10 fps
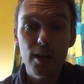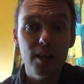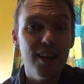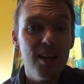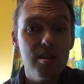
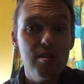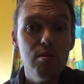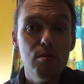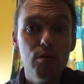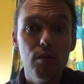And thanks to
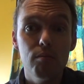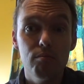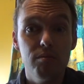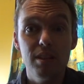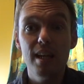you,
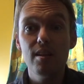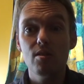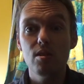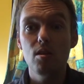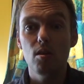
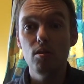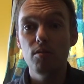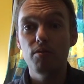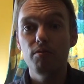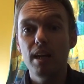
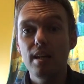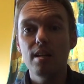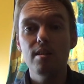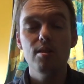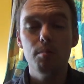
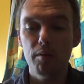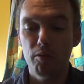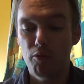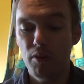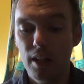fantastic
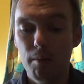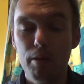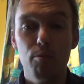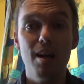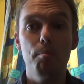people, for letting me
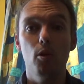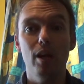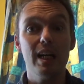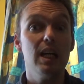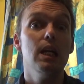ramble
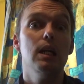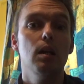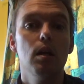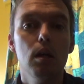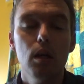again.